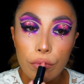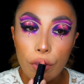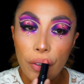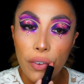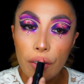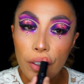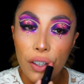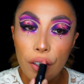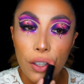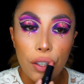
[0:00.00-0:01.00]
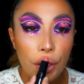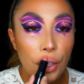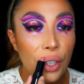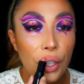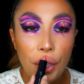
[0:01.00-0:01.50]
Smells nice.
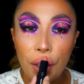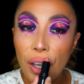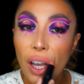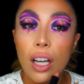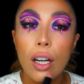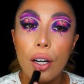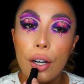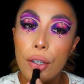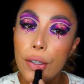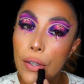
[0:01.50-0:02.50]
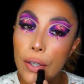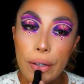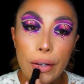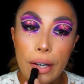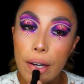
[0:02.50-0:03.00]

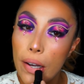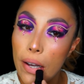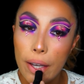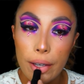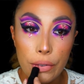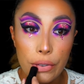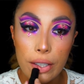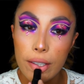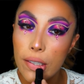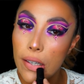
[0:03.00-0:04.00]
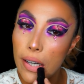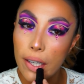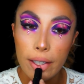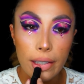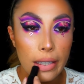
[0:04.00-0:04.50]
Oh, it feels
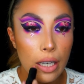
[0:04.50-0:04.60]
nice.